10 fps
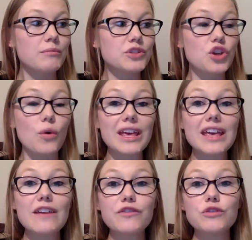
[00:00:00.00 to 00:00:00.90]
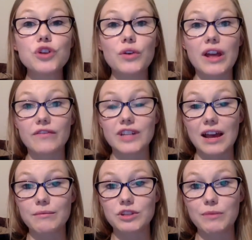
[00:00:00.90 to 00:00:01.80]
So if you don't have
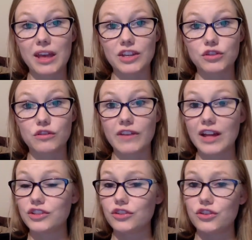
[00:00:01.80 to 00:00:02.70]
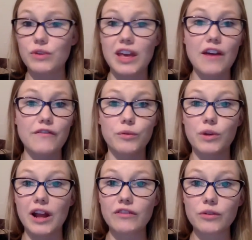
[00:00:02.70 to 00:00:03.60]
time to make it to events or you can't for
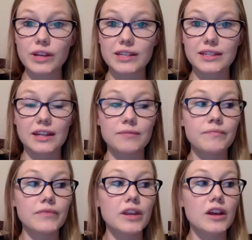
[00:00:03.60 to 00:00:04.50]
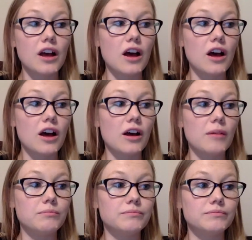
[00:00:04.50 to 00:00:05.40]
whatever reason,
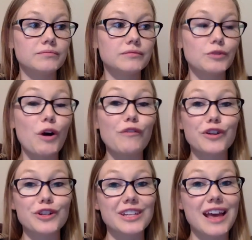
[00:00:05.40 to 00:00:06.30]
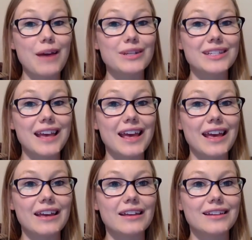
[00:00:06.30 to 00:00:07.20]
well, firstly, I would
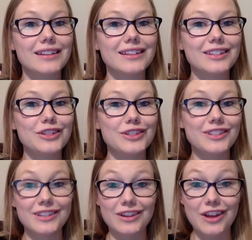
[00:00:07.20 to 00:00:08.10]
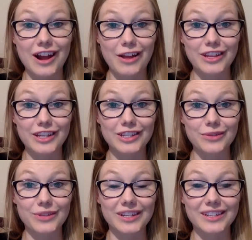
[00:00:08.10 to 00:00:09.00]
say cut out the
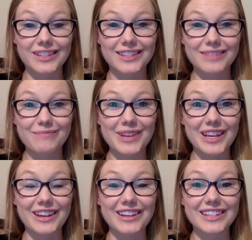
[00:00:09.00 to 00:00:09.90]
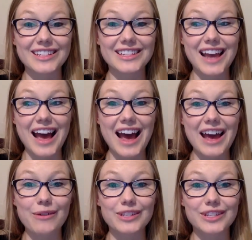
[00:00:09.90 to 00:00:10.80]
excuses, because
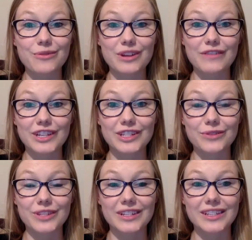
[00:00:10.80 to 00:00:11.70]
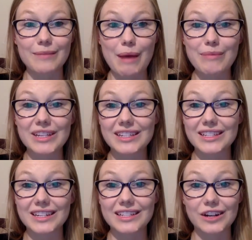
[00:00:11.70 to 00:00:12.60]
I was the queen of excuses and my business
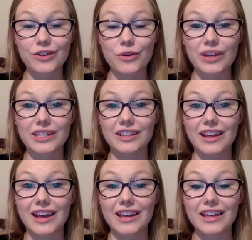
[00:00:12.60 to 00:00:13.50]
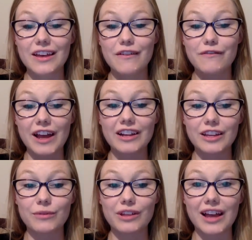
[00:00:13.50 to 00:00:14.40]
didn't start growing until I
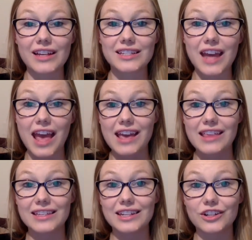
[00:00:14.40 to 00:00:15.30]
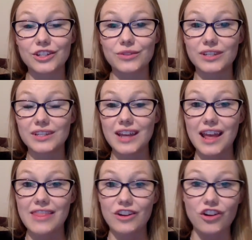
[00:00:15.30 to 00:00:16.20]
finally realized, hey, these are excuses
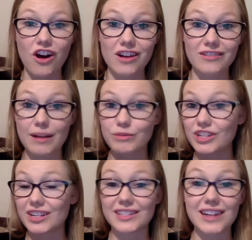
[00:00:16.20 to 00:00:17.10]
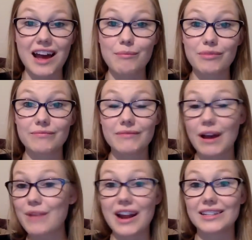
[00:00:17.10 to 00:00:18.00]
and they're gone. I'm just going to stop.
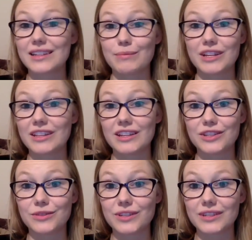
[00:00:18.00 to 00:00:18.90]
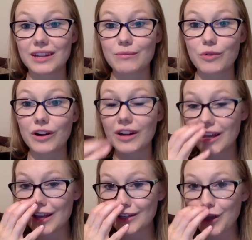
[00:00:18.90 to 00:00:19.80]
I'm not accepting the excuses anymore.
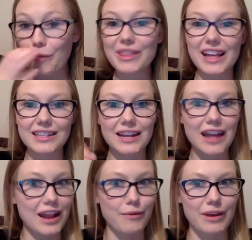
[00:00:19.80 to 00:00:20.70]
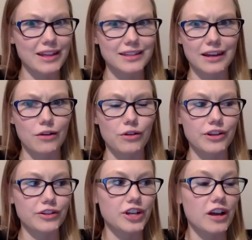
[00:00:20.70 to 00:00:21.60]
So, but that's not, anyway, that's like a whole
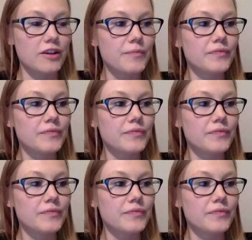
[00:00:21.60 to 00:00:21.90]
nother talk.